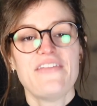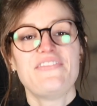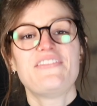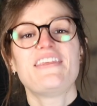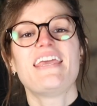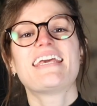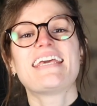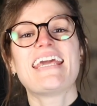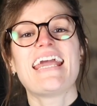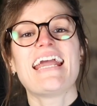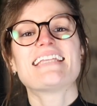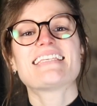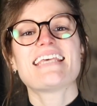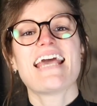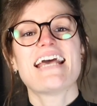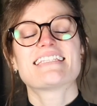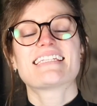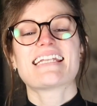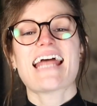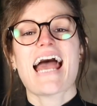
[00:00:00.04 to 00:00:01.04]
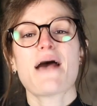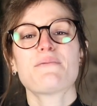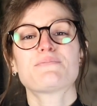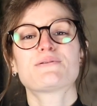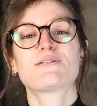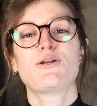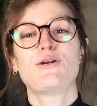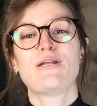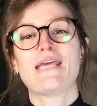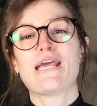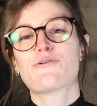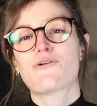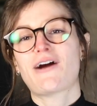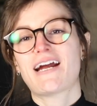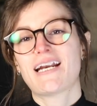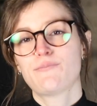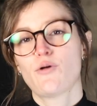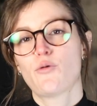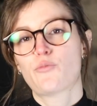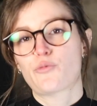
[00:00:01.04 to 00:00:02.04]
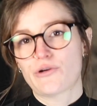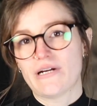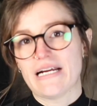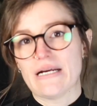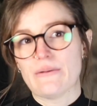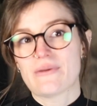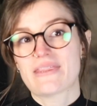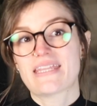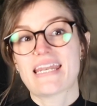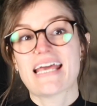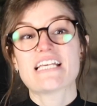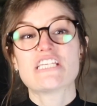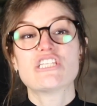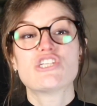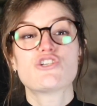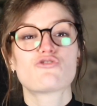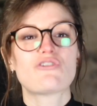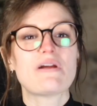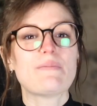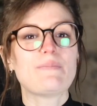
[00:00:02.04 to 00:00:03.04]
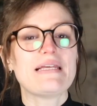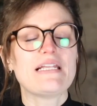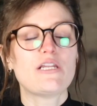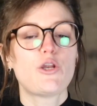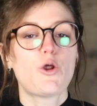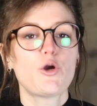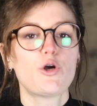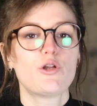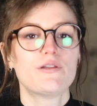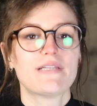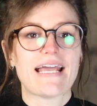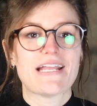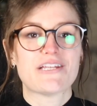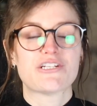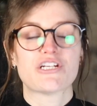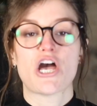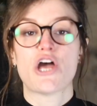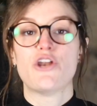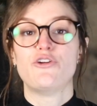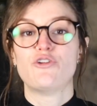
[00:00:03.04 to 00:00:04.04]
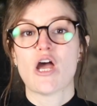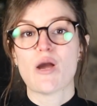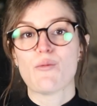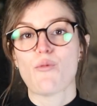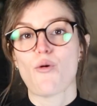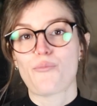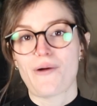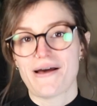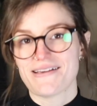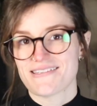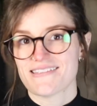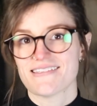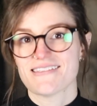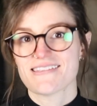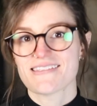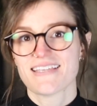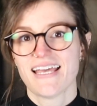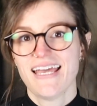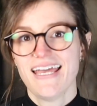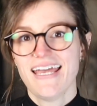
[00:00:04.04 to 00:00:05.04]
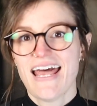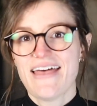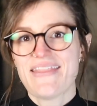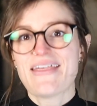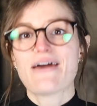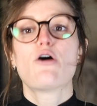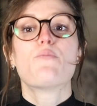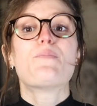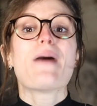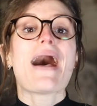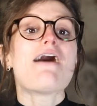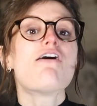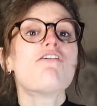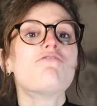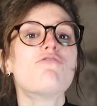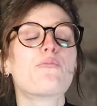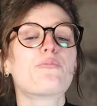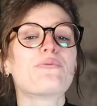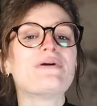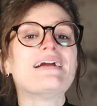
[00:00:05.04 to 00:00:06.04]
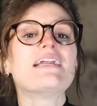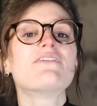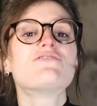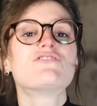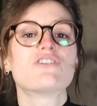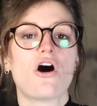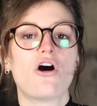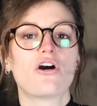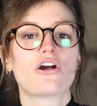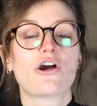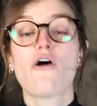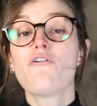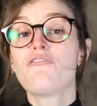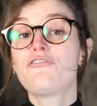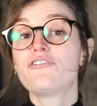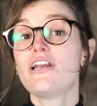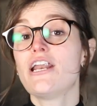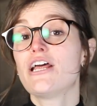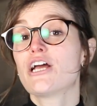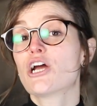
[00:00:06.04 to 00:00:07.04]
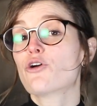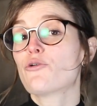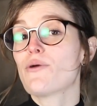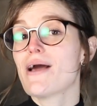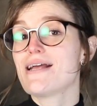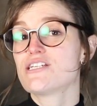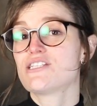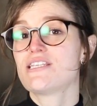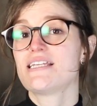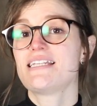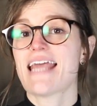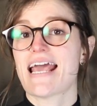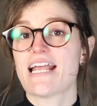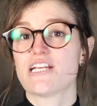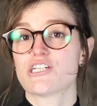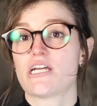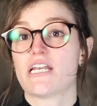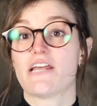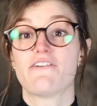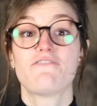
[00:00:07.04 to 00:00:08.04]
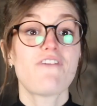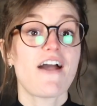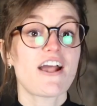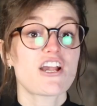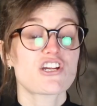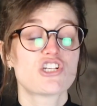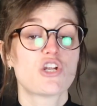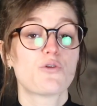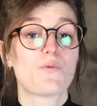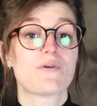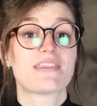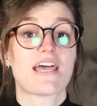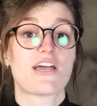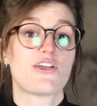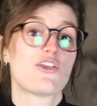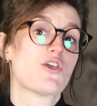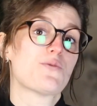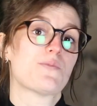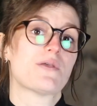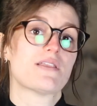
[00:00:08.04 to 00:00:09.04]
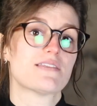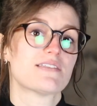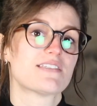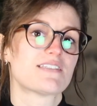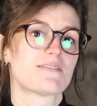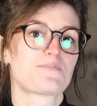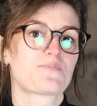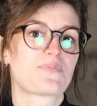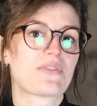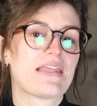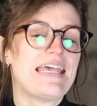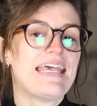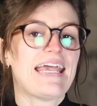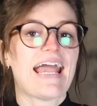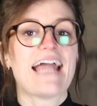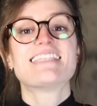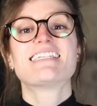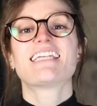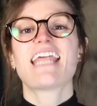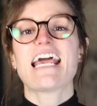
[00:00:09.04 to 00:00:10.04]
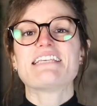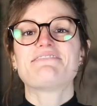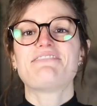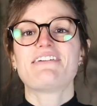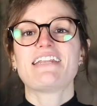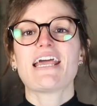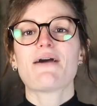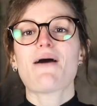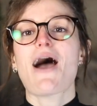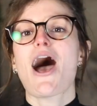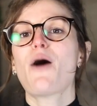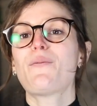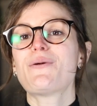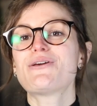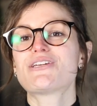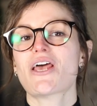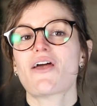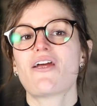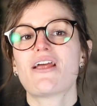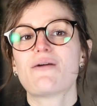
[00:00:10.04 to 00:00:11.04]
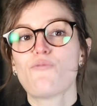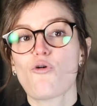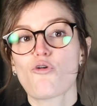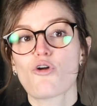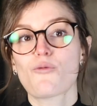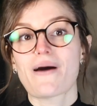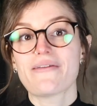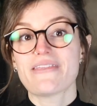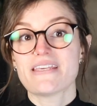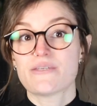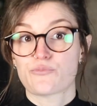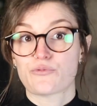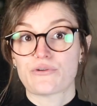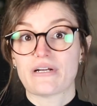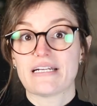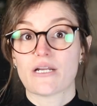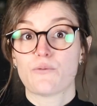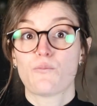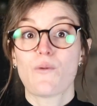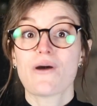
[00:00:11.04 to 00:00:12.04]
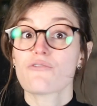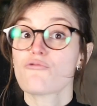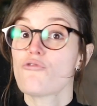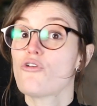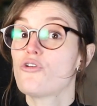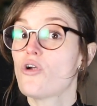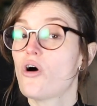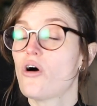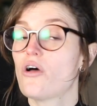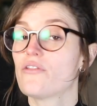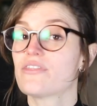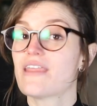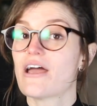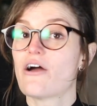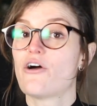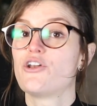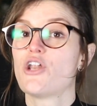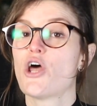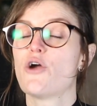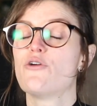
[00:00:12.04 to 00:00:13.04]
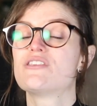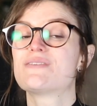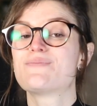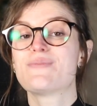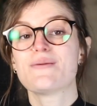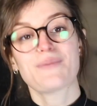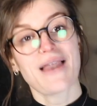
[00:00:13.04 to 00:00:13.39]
The Akita is an absolutely incredible breed with an extremely loyal nature and noble presence. They're a powerful breed of dog, confident and courageous in nature and affectionate with their humans. In today's video, I'll be sharing more about this breed and whether or not they are known to be